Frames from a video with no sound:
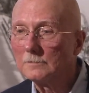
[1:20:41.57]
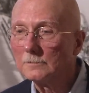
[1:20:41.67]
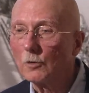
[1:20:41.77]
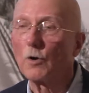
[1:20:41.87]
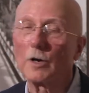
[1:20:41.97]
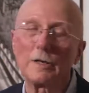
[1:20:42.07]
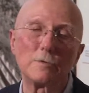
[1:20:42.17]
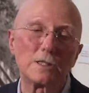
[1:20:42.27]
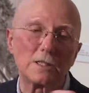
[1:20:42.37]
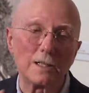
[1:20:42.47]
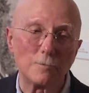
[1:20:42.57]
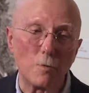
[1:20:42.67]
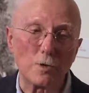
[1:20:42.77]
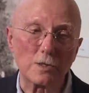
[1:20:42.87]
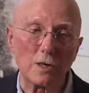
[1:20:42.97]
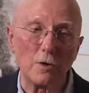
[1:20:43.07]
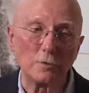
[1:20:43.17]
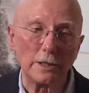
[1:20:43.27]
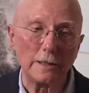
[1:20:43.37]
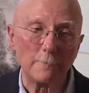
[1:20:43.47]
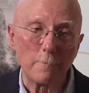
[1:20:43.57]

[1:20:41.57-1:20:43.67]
or it would sink more slowly.